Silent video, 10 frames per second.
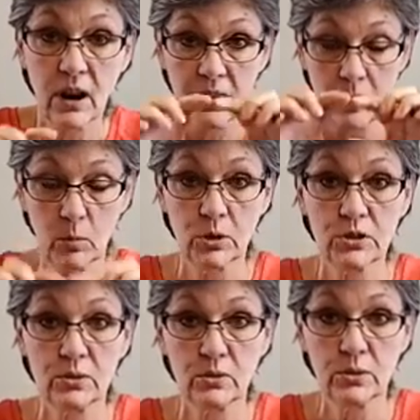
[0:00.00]
and then we'll
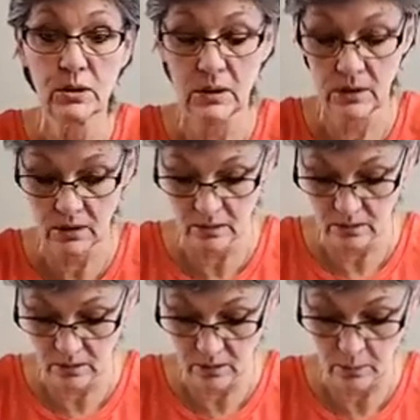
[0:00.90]
do the
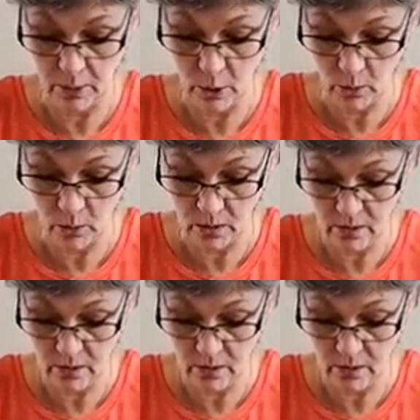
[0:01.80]
bow